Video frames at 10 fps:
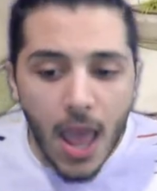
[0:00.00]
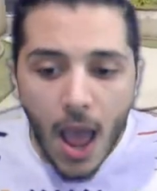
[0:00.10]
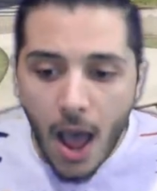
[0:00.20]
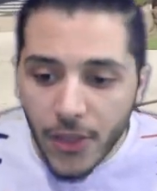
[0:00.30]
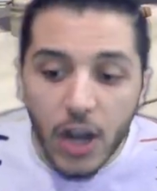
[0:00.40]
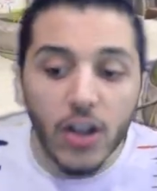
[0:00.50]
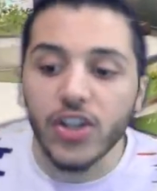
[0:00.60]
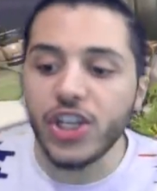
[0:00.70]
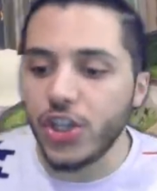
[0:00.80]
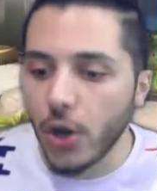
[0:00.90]
The colors
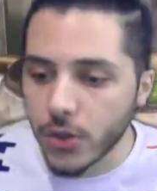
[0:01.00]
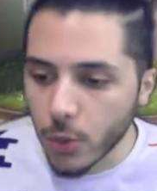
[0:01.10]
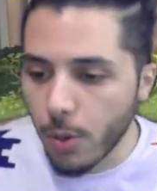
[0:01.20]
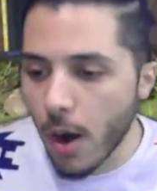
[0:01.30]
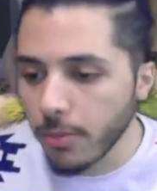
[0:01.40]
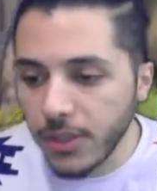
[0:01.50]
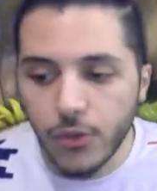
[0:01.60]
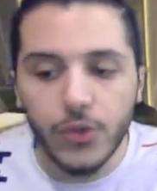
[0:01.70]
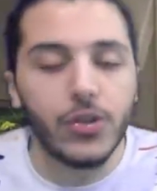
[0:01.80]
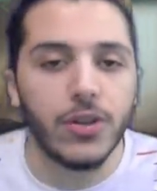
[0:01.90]
she chose were probably
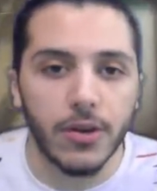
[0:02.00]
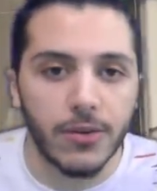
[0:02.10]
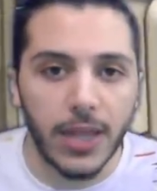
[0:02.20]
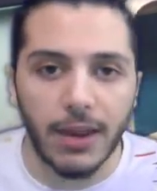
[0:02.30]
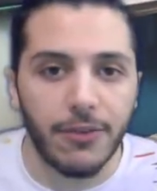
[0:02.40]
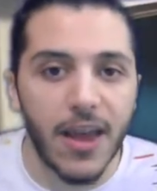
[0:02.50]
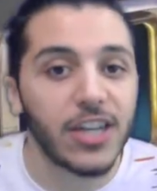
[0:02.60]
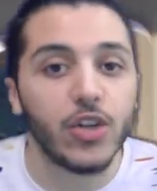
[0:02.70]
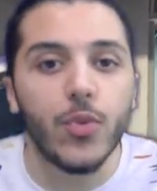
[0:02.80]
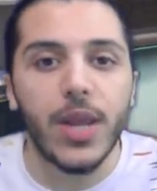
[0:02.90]
due to the like
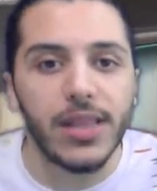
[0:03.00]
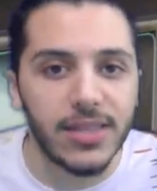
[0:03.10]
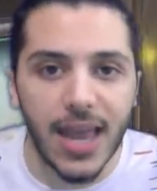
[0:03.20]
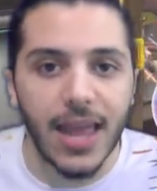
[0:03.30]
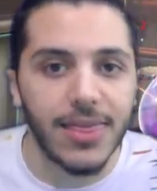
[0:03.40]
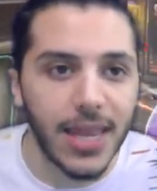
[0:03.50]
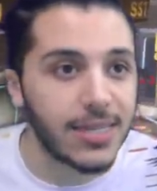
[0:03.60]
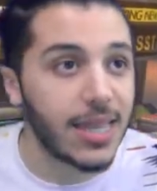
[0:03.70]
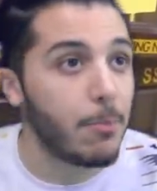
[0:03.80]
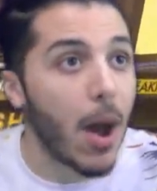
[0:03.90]
Fashion Week design things
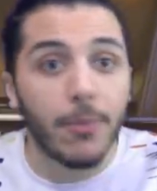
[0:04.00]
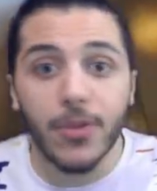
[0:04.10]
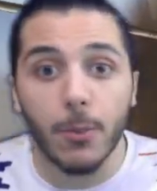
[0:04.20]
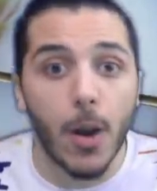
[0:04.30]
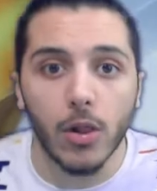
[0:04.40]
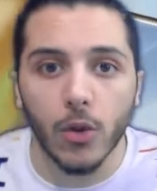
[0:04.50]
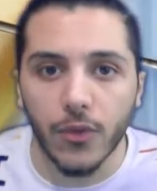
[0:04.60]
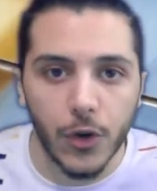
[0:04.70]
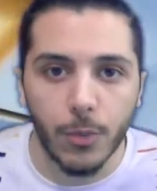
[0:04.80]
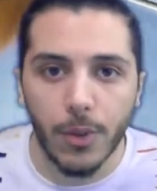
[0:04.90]
that popped up all
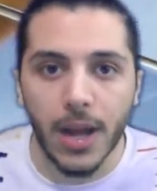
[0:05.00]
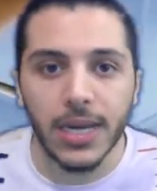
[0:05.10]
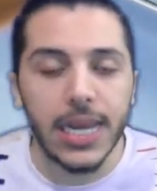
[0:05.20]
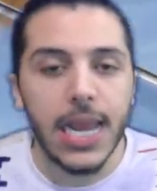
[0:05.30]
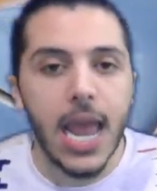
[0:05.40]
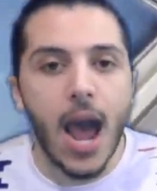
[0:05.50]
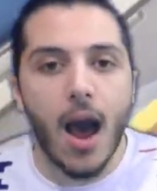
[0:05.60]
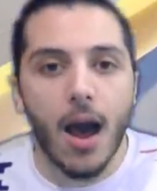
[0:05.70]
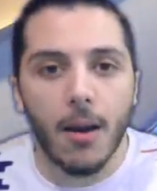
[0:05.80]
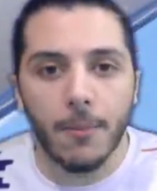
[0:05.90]
over Numbani,
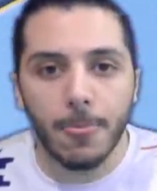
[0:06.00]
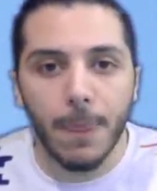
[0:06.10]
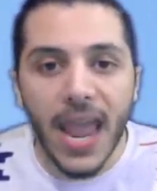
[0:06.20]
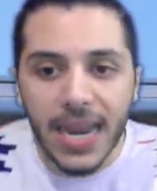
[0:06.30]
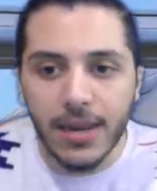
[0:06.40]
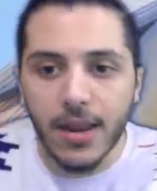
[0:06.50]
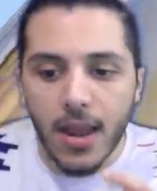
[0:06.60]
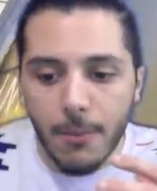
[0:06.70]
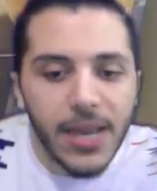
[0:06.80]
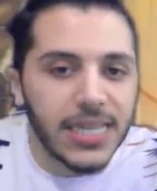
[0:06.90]
and
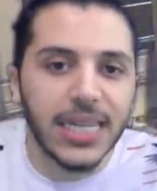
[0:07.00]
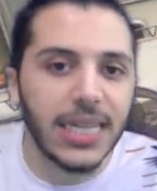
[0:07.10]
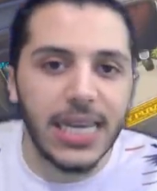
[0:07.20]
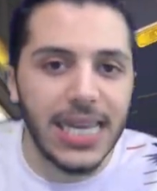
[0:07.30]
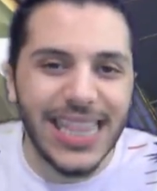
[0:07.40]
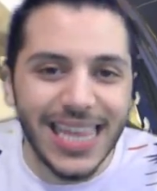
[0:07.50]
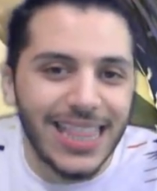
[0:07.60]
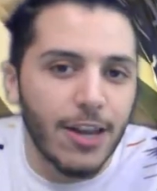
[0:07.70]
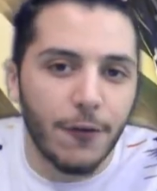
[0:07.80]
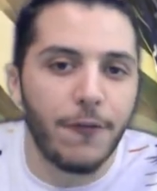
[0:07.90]
basically
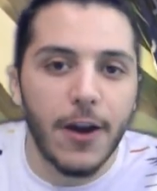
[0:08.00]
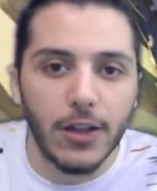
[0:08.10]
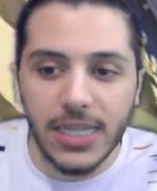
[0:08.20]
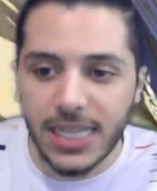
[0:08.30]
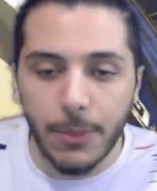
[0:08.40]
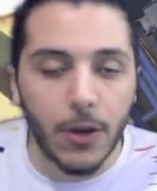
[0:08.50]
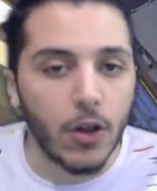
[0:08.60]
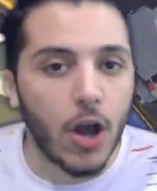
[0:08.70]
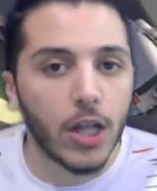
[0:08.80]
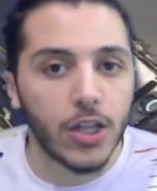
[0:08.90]
they're fairly typical
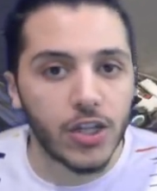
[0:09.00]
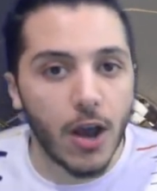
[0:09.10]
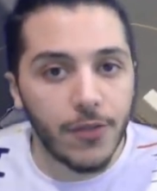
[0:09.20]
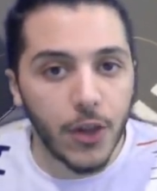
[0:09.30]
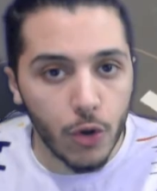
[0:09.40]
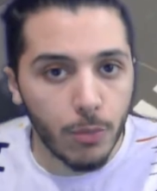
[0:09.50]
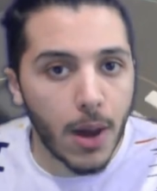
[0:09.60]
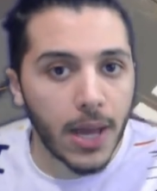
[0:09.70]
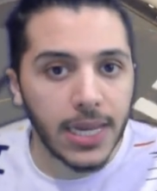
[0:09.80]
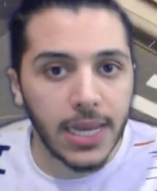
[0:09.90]
colors of the
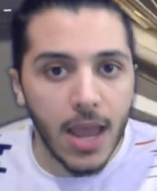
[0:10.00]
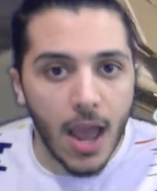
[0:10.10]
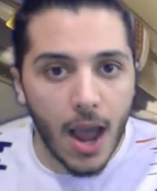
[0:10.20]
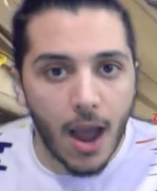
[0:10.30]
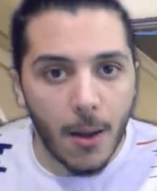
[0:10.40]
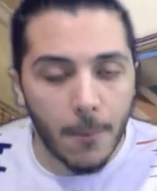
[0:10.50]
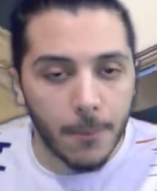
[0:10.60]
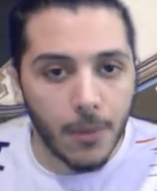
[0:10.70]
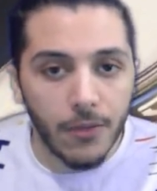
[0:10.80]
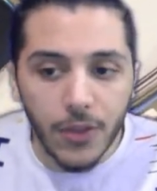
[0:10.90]
Numbani
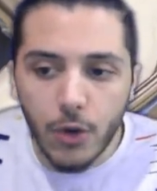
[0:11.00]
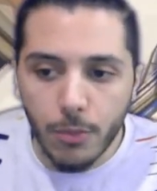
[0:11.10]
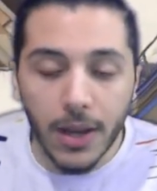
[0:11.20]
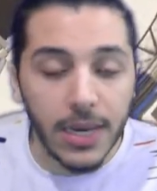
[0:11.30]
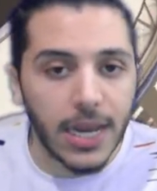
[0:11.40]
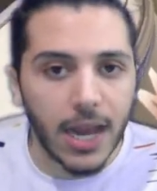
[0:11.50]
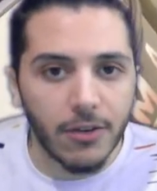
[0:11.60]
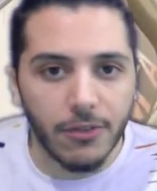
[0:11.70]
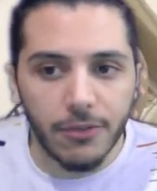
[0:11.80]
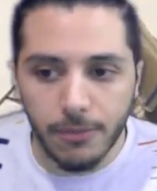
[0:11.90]
kind
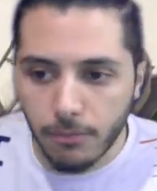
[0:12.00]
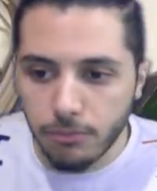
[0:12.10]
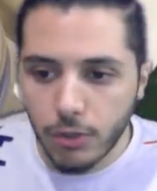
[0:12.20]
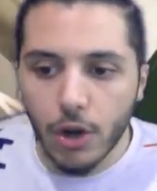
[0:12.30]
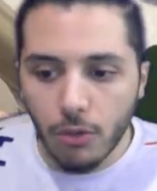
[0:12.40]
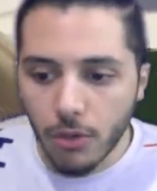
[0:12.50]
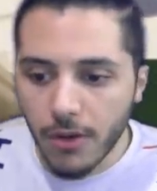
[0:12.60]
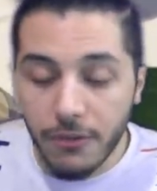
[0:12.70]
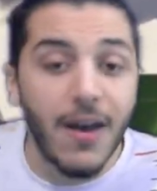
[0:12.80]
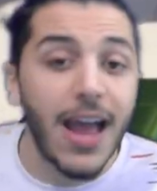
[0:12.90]
of, you know,
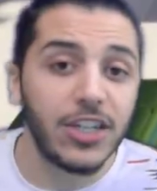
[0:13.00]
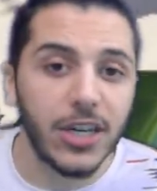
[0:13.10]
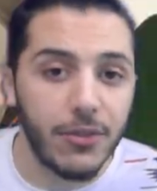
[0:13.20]
fashion.